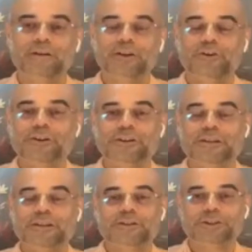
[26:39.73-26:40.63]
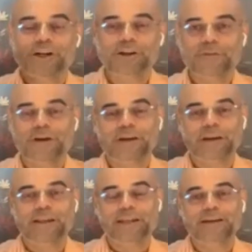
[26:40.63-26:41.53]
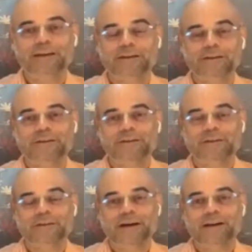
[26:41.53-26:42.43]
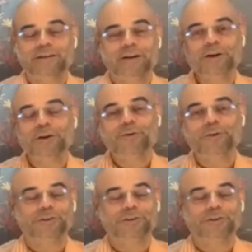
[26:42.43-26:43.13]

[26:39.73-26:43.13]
not just straight away hearing and conclude.